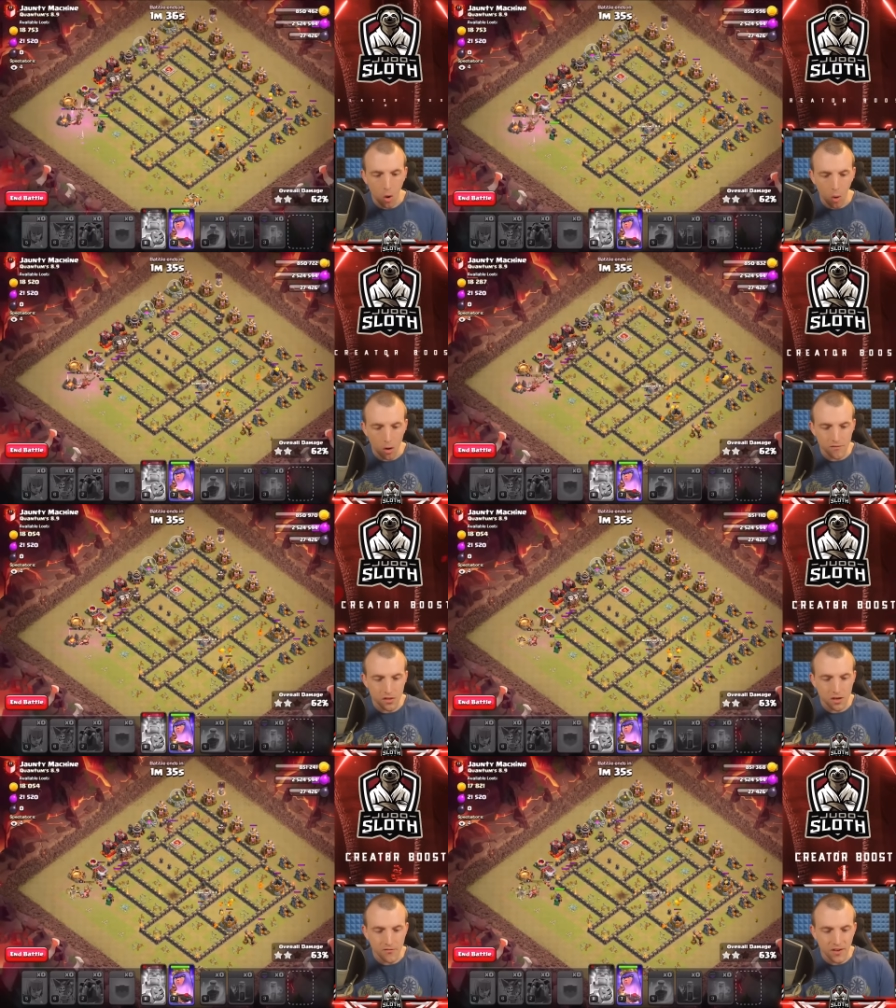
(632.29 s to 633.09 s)
All of
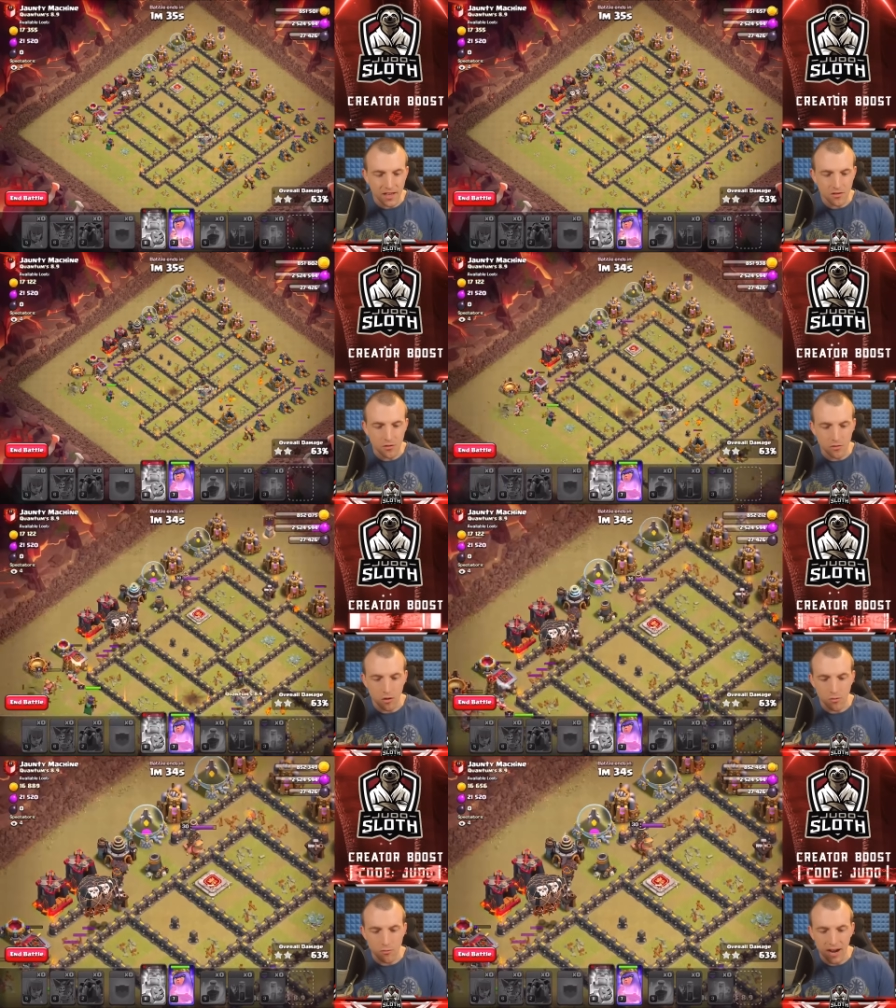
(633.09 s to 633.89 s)
the defenses
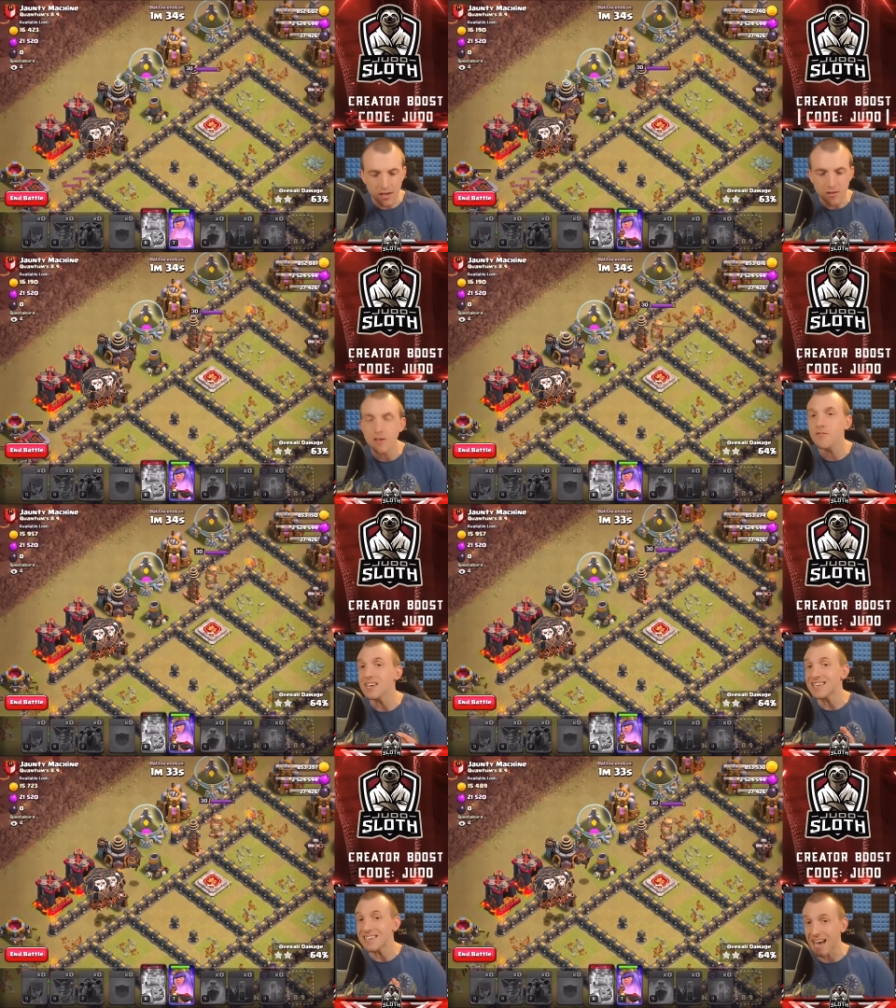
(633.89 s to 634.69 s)

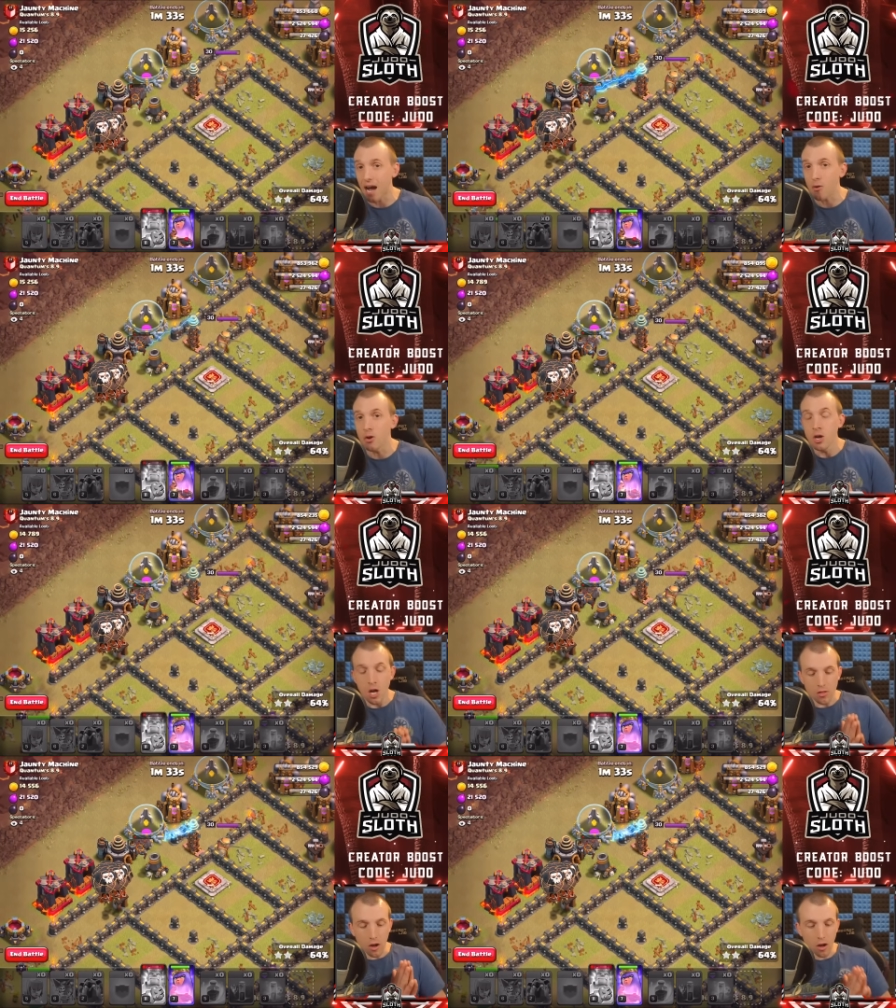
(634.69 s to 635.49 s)
relatively down,
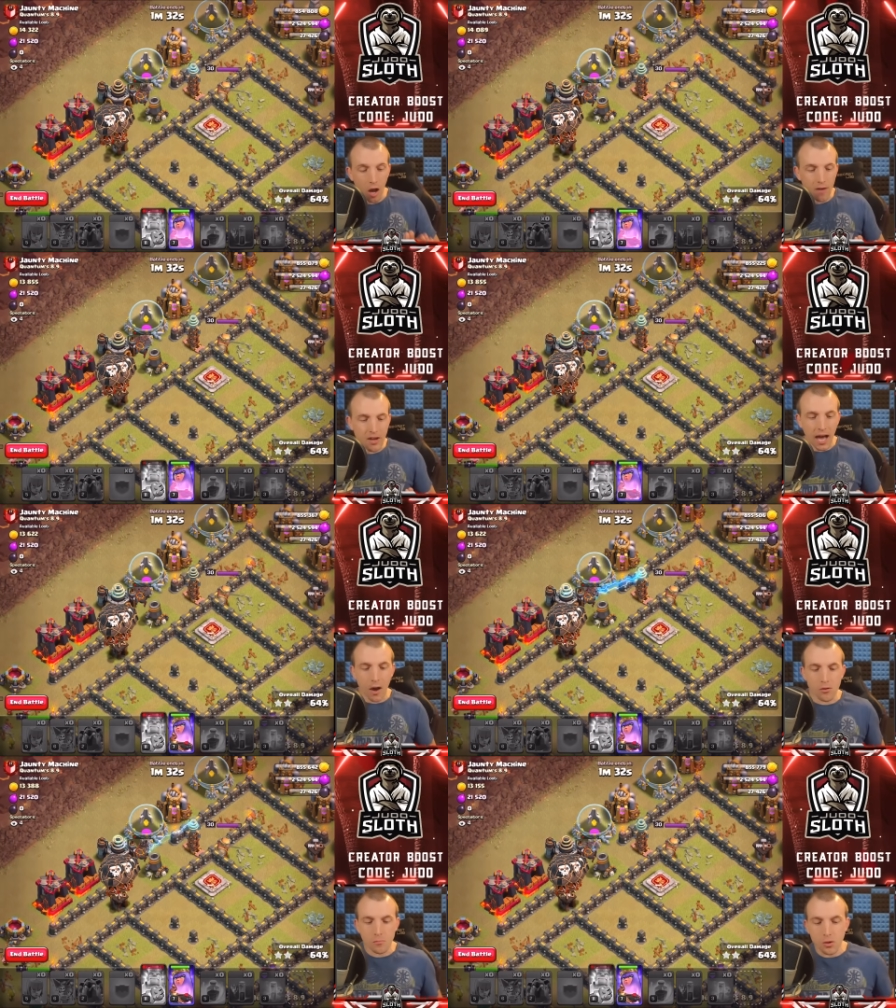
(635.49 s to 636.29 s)
the Lava
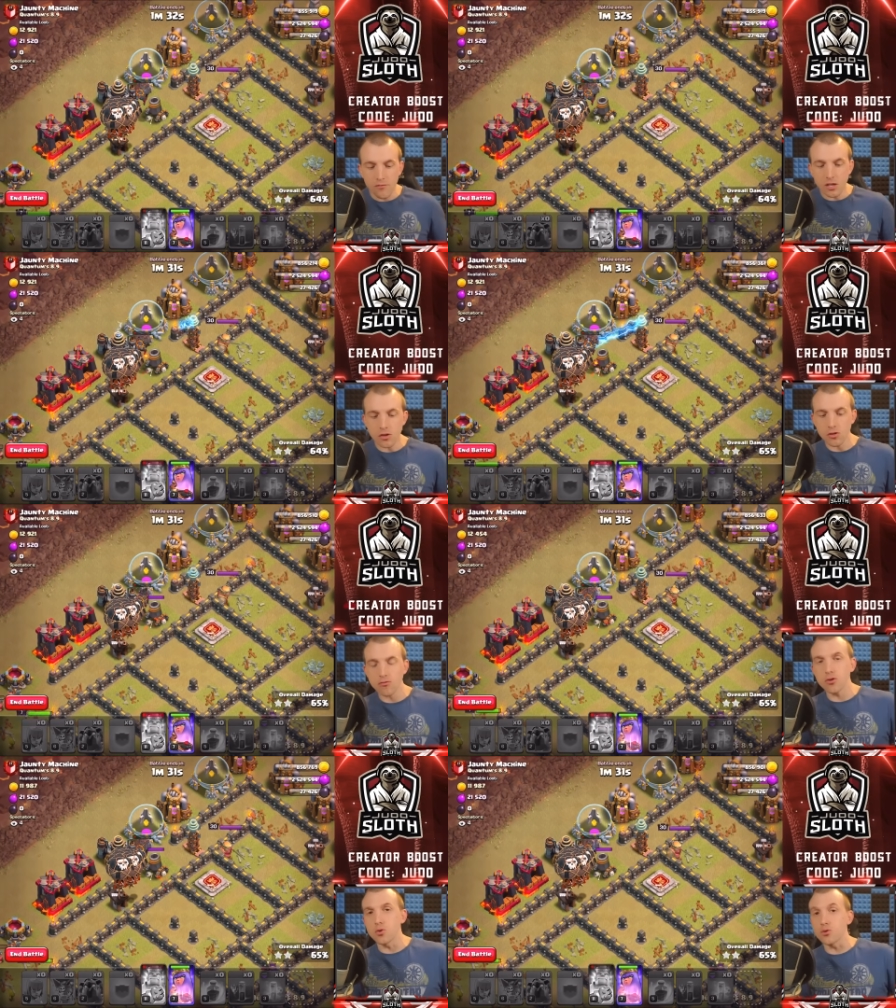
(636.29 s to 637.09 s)
Hound moving
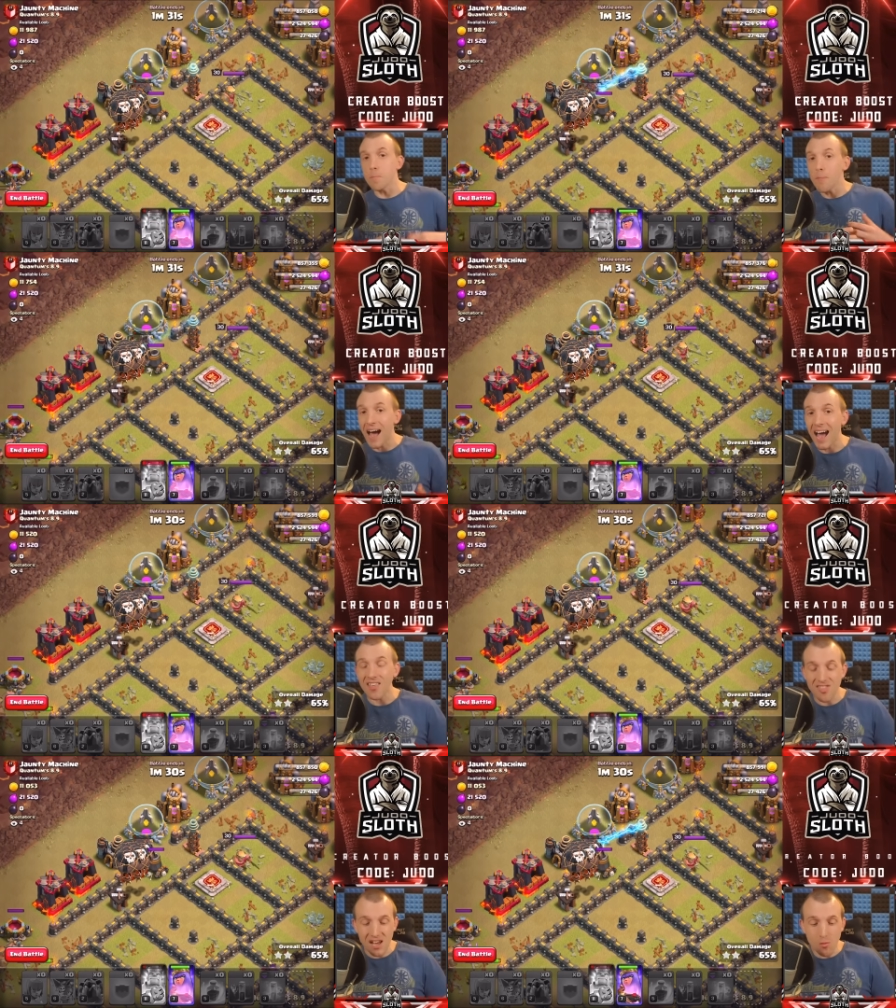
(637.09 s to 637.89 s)
through, the
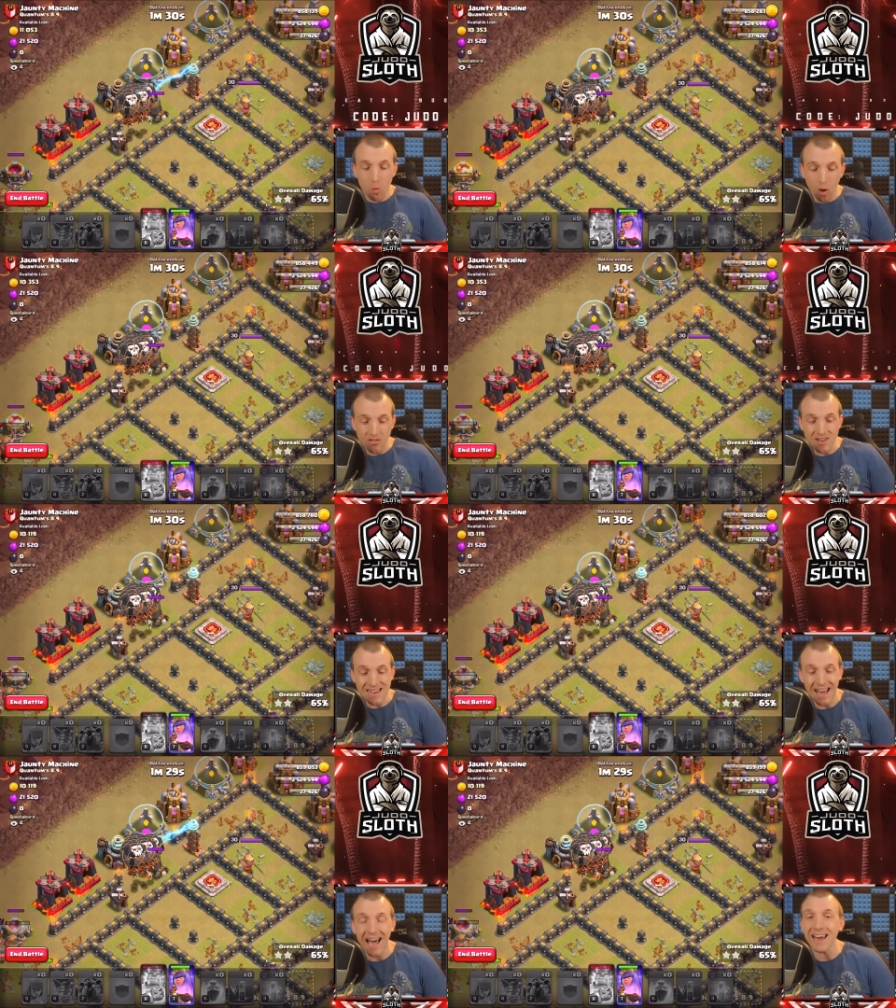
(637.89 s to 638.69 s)
pathing
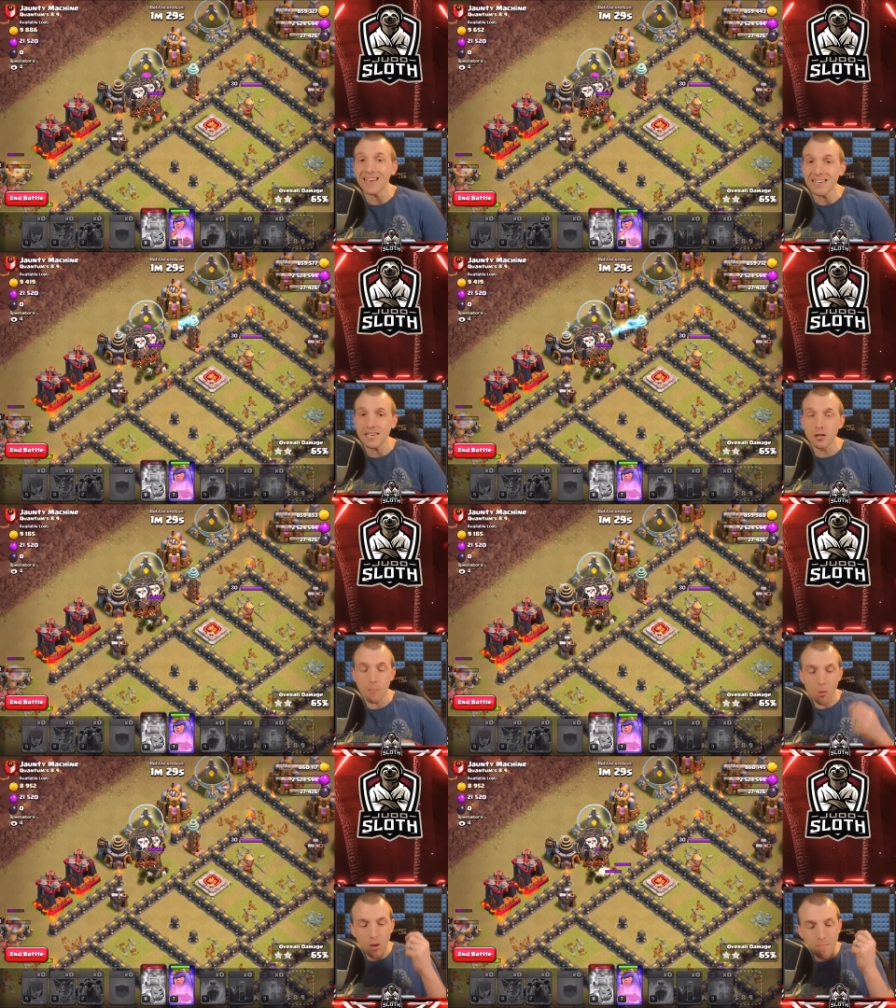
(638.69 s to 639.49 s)
wasn't ideal,
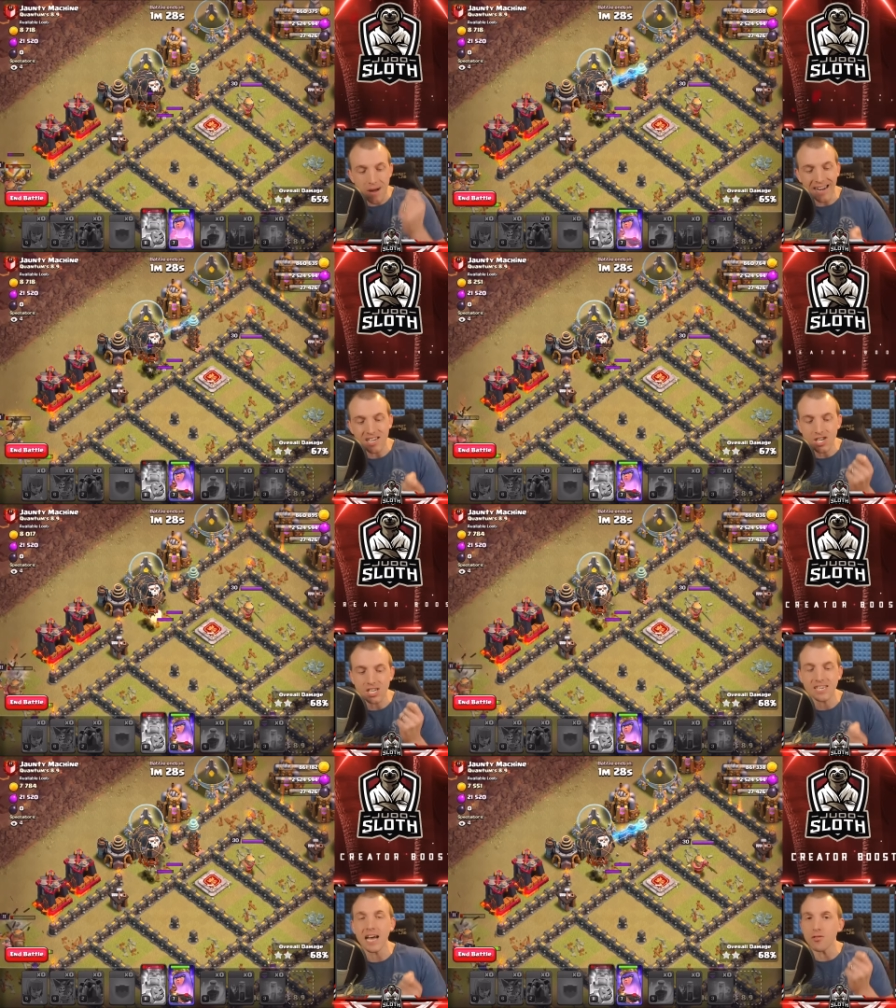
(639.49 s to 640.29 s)
but we managed
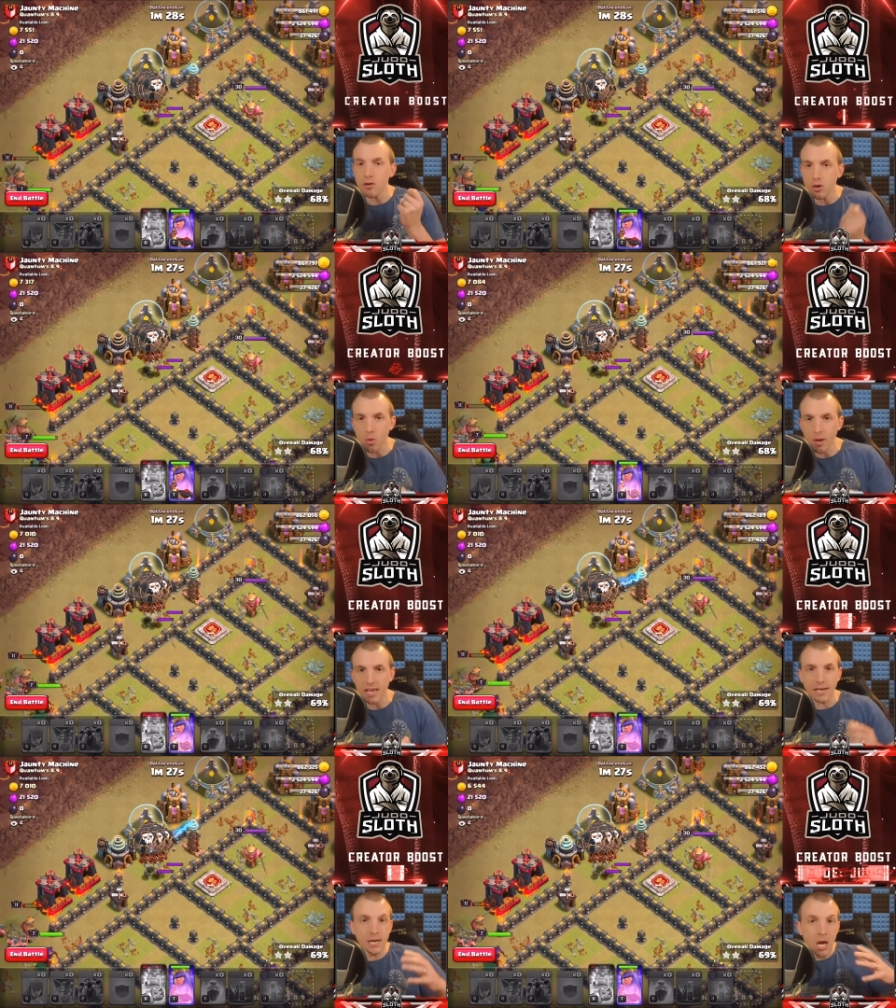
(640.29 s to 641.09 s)
to get the
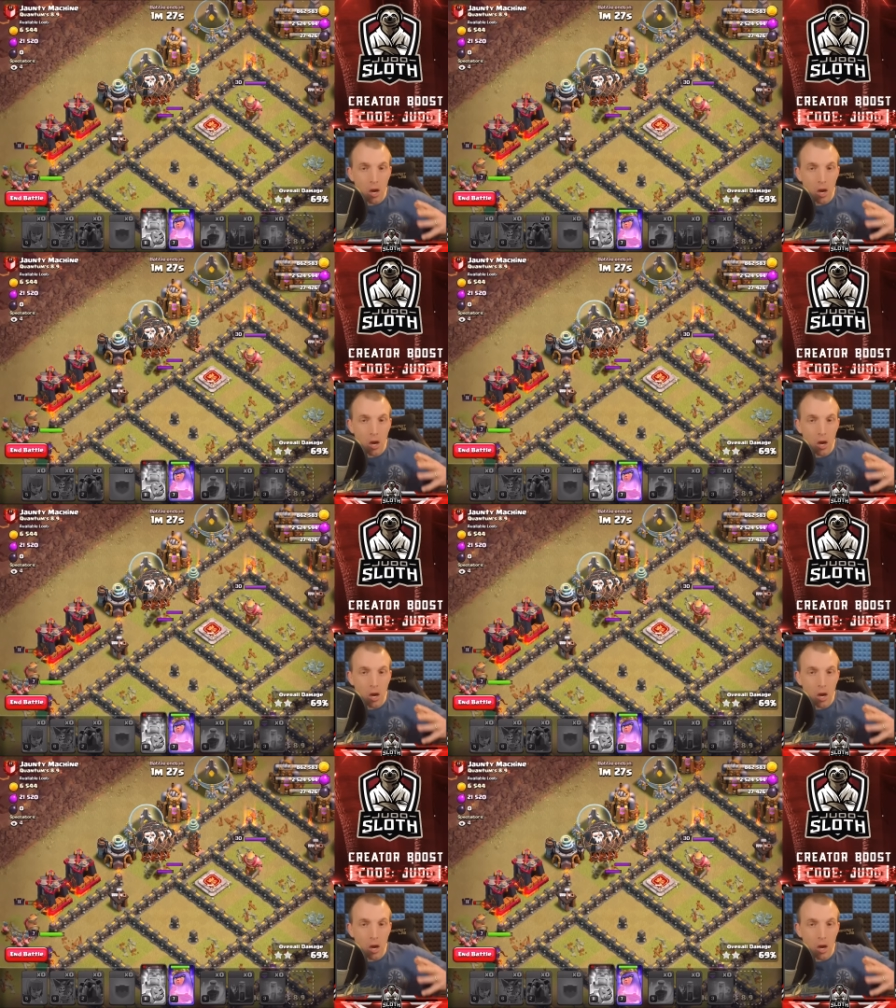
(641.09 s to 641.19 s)
queen,